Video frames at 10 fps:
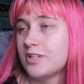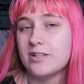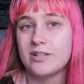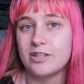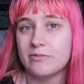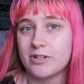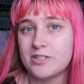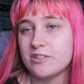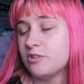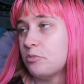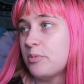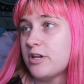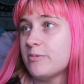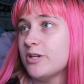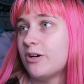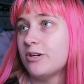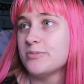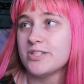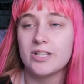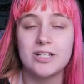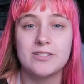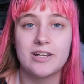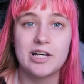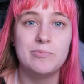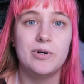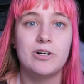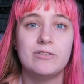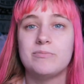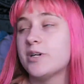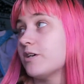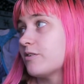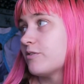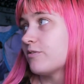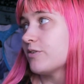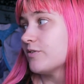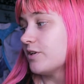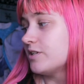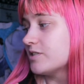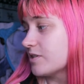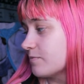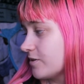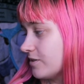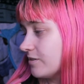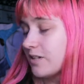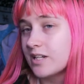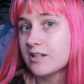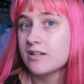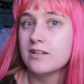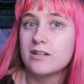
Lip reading: then the rest of the little baby arms and legs that I bought in my other thrift hauls, I'm gonna like